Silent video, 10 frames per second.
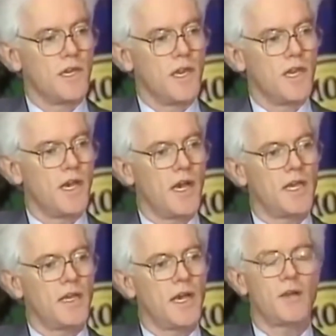And
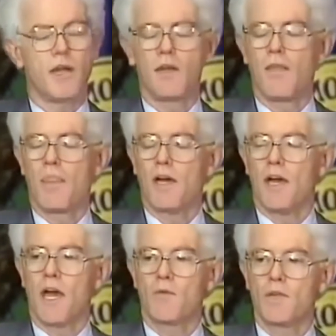
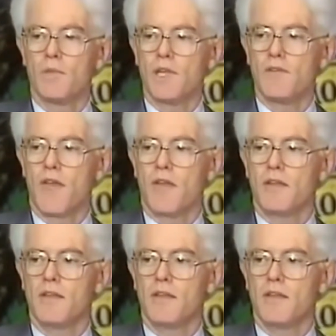I really believe that.